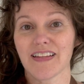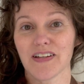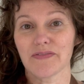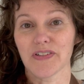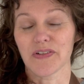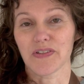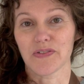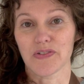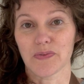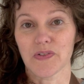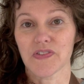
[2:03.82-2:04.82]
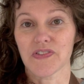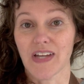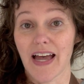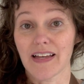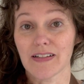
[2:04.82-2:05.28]
of your usual
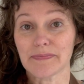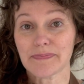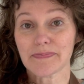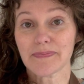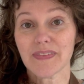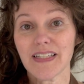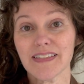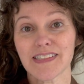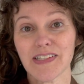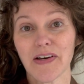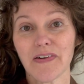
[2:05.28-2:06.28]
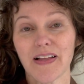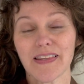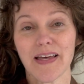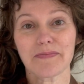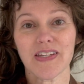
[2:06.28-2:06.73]
style. So,
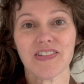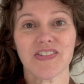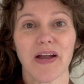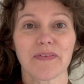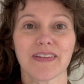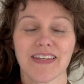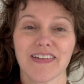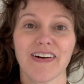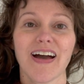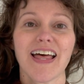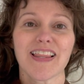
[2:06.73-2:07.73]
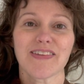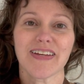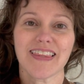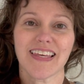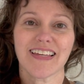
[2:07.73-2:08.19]
let me share with you
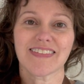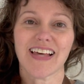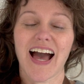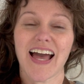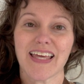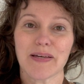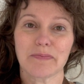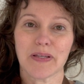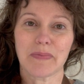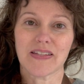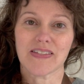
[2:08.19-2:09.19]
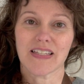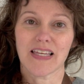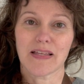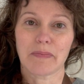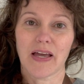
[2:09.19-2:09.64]
three things I implemented
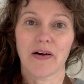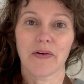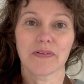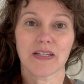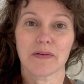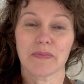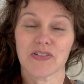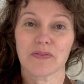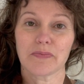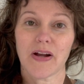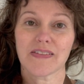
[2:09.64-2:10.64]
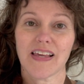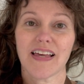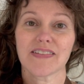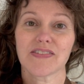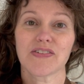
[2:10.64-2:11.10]
in my own commission
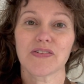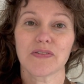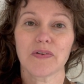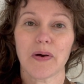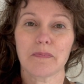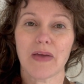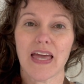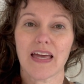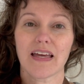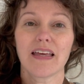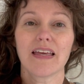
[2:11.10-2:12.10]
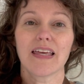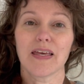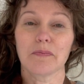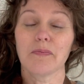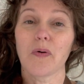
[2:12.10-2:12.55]
process to make
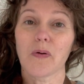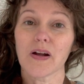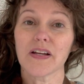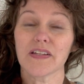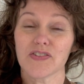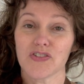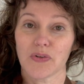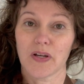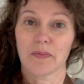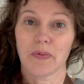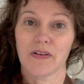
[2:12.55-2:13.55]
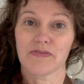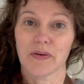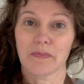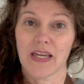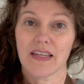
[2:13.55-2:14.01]
it more enjoyable
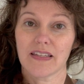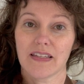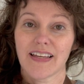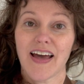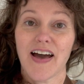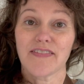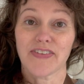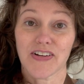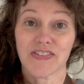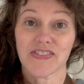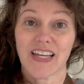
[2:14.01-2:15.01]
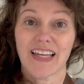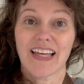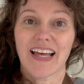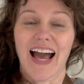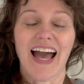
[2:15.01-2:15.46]
for me. First,
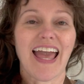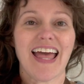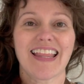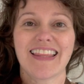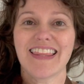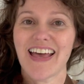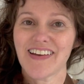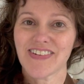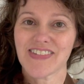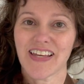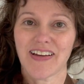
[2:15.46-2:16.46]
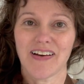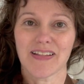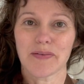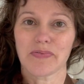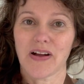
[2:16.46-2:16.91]
I never take
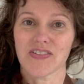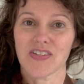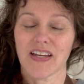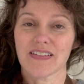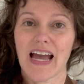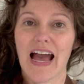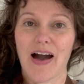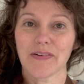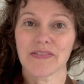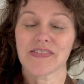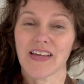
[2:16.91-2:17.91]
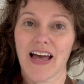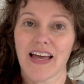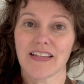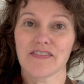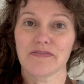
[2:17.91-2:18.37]
on a project
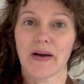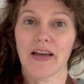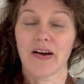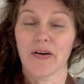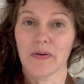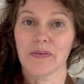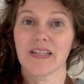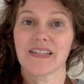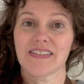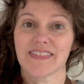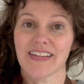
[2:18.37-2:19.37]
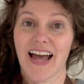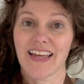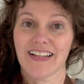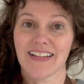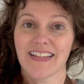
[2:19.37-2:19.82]
outside of my own
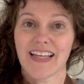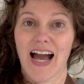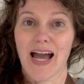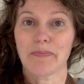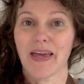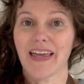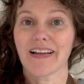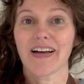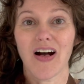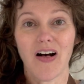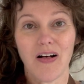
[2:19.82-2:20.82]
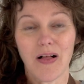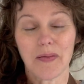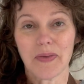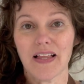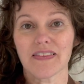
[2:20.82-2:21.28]
style. I paint
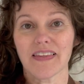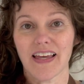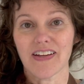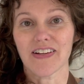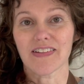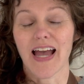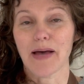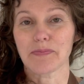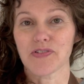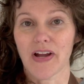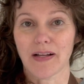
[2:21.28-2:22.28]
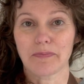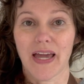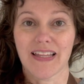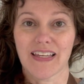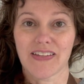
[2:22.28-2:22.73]
calm, layered, abstract
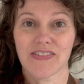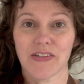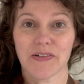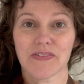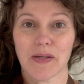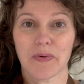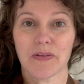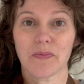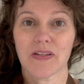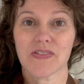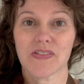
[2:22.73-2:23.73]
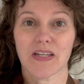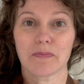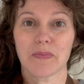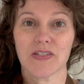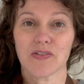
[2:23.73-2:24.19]
paintings. So if someone wants to
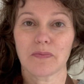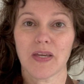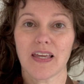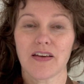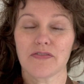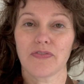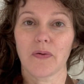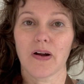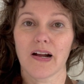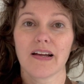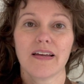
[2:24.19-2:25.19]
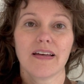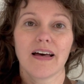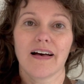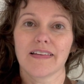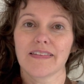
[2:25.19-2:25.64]
commission me for
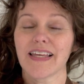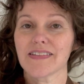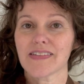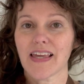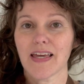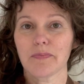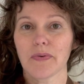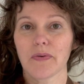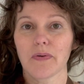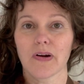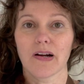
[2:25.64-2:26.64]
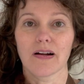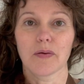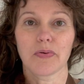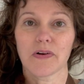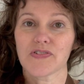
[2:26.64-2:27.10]
a landscape or a
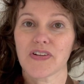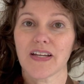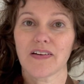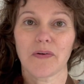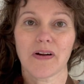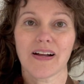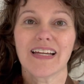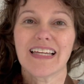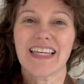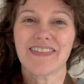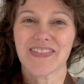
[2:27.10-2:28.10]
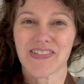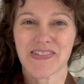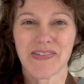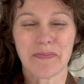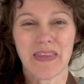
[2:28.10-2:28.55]
portrait or even
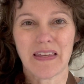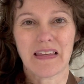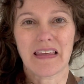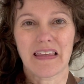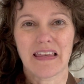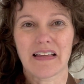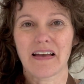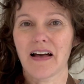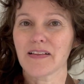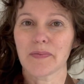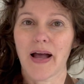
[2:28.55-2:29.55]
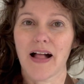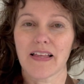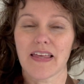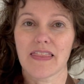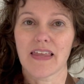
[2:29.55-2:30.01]
just something in a color
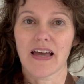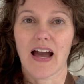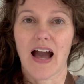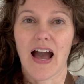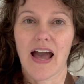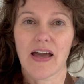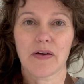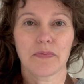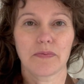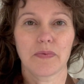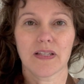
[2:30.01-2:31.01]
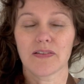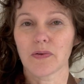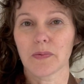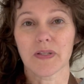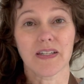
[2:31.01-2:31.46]
palette that I wouldn't
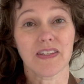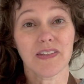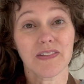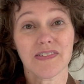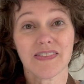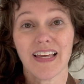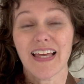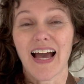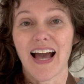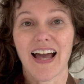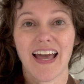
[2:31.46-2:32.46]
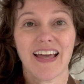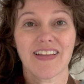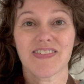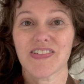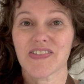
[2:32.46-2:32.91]
normally use,
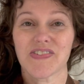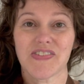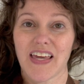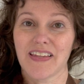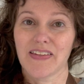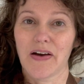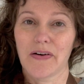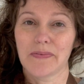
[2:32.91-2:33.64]
I just say no.